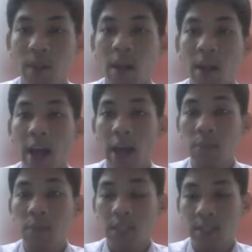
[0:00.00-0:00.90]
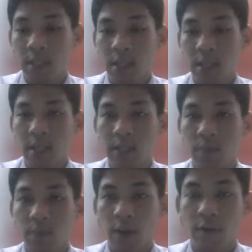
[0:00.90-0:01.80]
MCC is
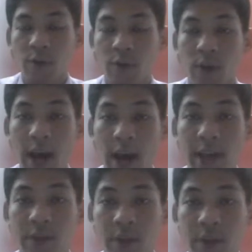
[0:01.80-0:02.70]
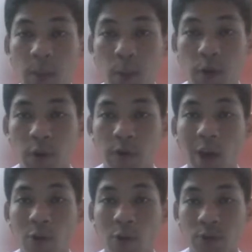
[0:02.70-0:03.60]
made from high-grade purified
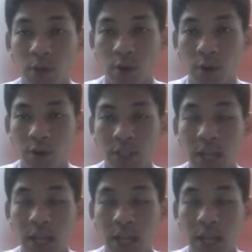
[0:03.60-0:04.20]
wood cellulose.